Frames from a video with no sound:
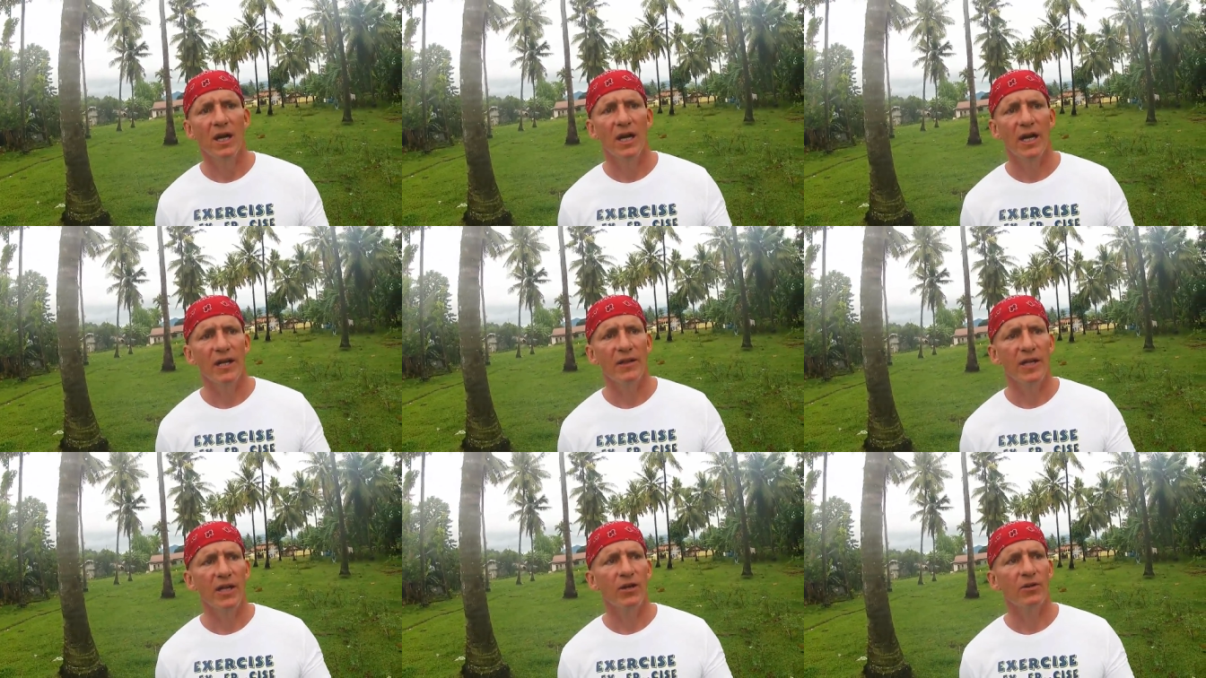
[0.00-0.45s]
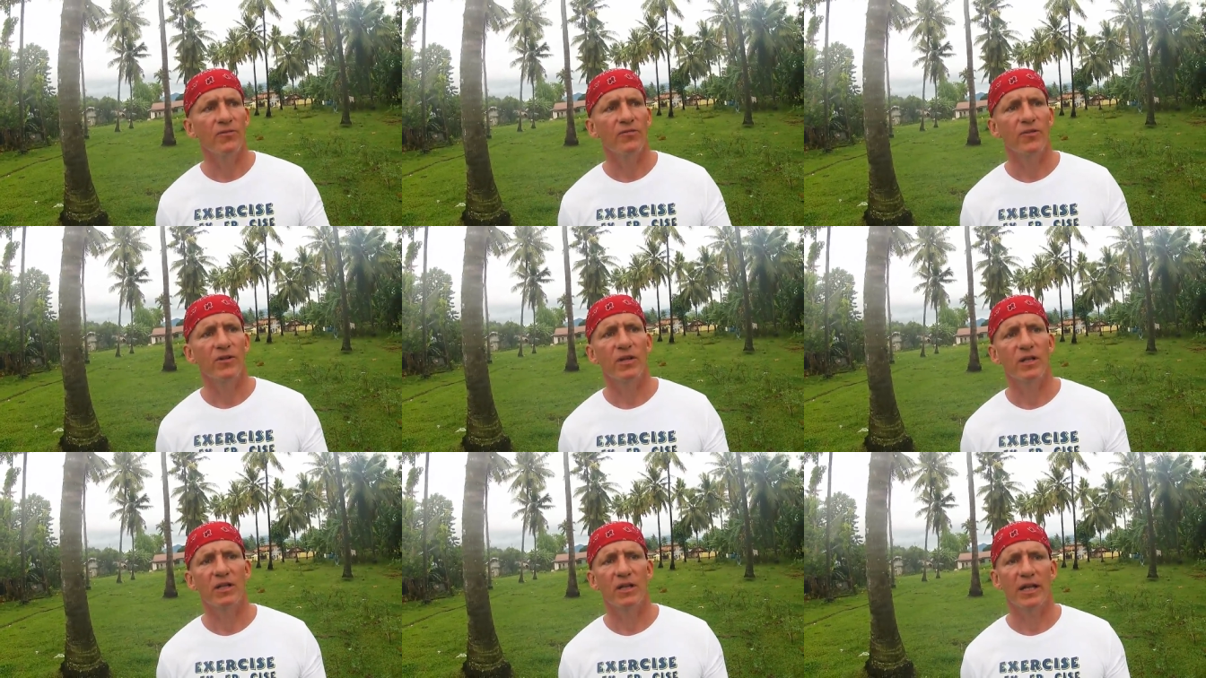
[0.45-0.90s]
and they don't
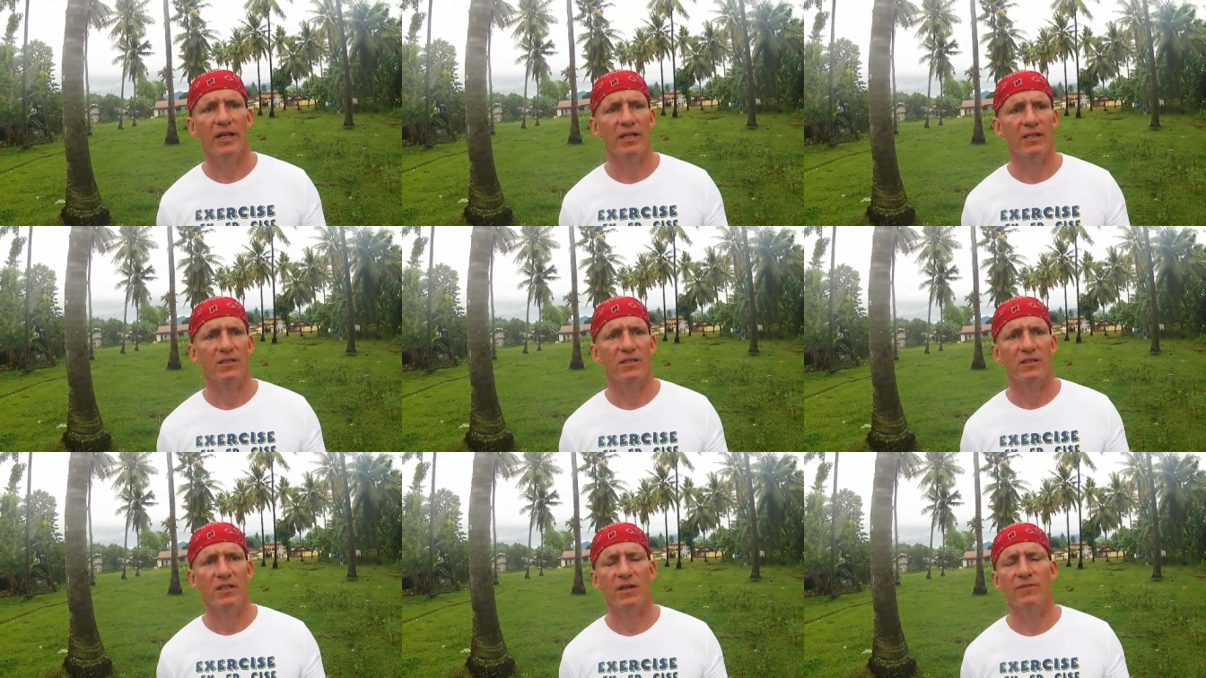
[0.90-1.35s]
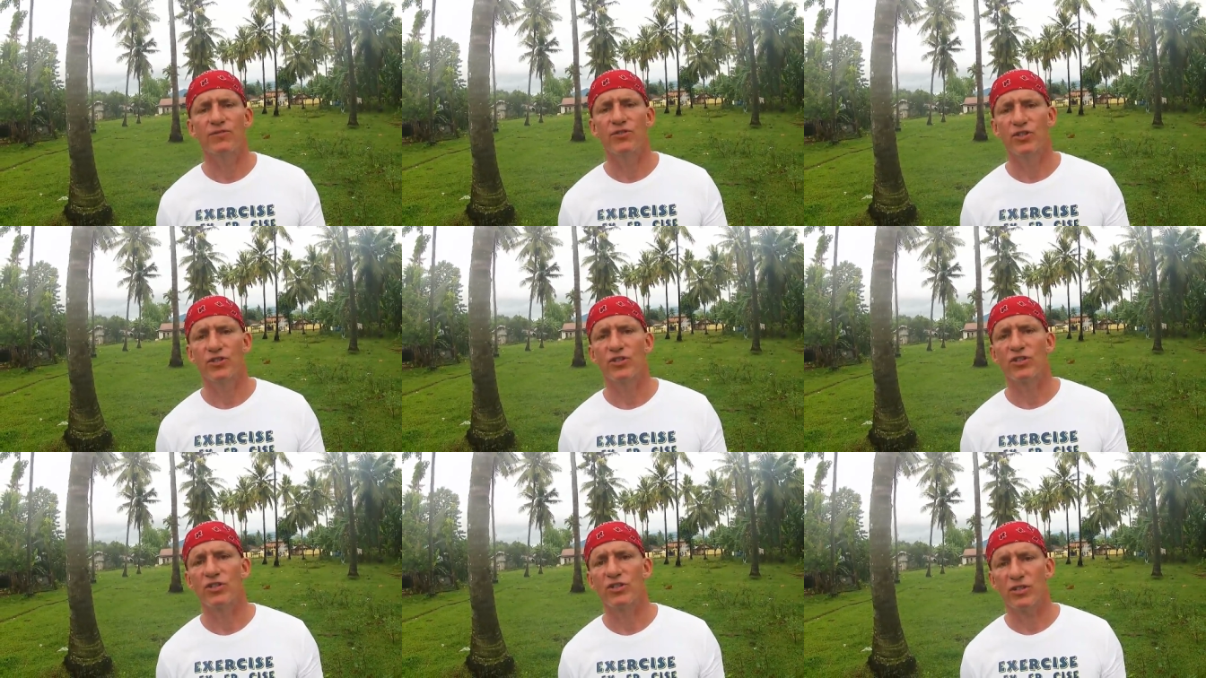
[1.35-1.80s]
feel like it's enough
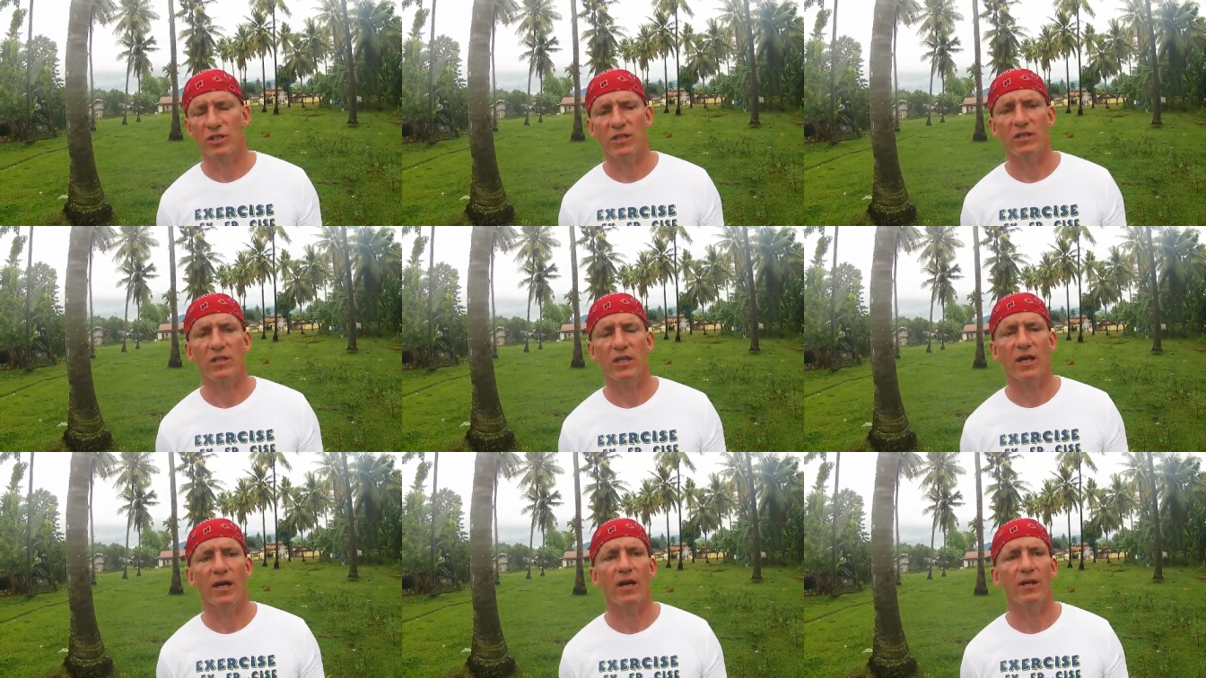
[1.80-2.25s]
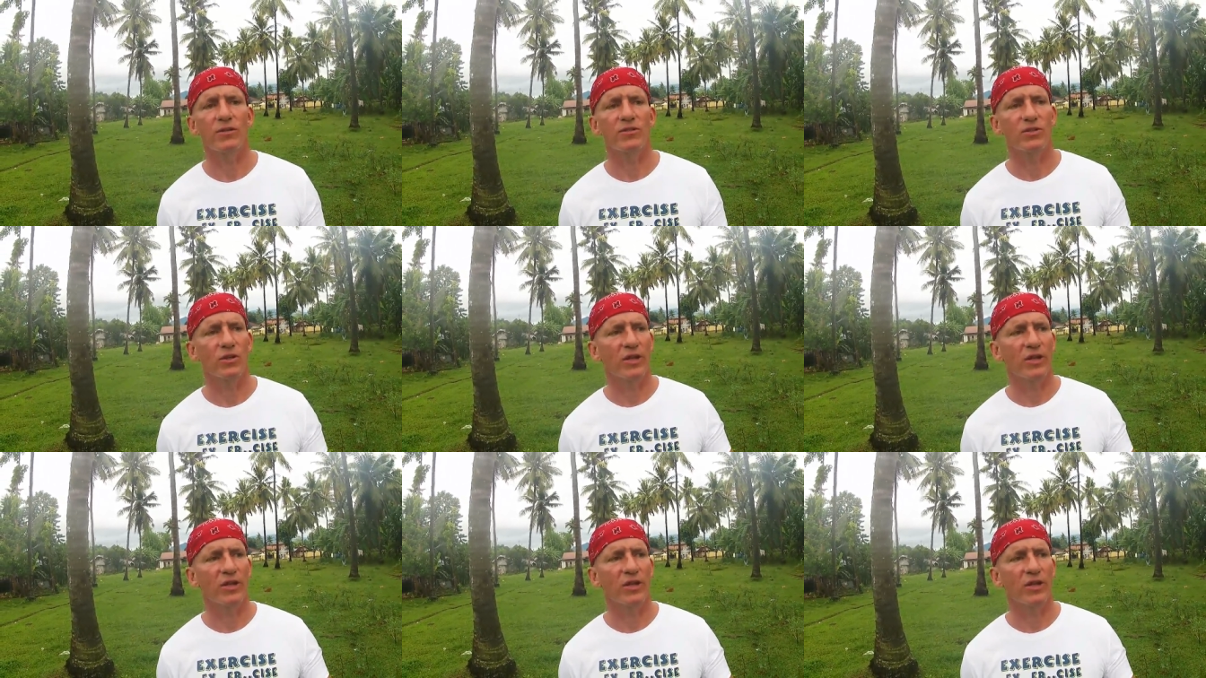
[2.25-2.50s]
just to sit there.